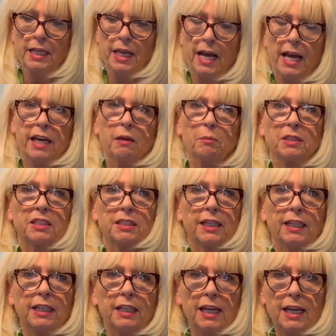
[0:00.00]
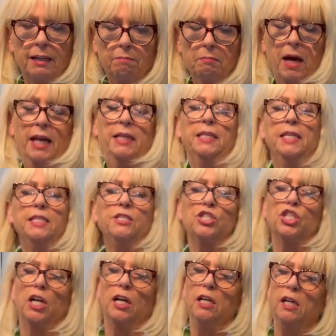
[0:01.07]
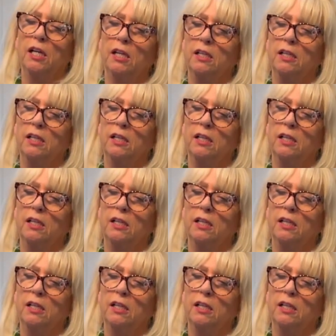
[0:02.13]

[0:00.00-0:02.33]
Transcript: and I'm going to stick it in my Ninja,